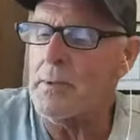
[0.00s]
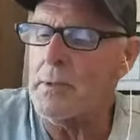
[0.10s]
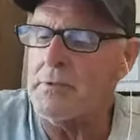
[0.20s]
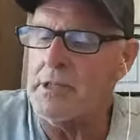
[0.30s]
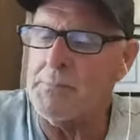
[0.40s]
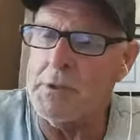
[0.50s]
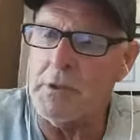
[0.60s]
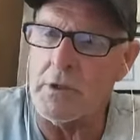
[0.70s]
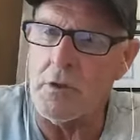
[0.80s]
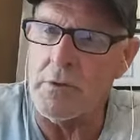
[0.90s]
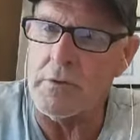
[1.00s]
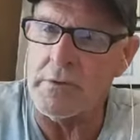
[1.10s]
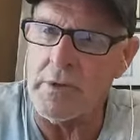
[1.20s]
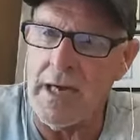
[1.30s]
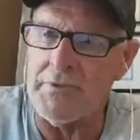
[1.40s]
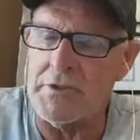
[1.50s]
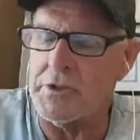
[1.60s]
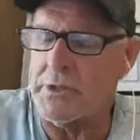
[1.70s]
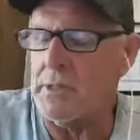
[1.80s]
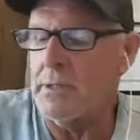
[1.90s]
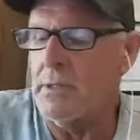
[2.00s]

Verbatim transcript: the deeper you're going to go into autophagy,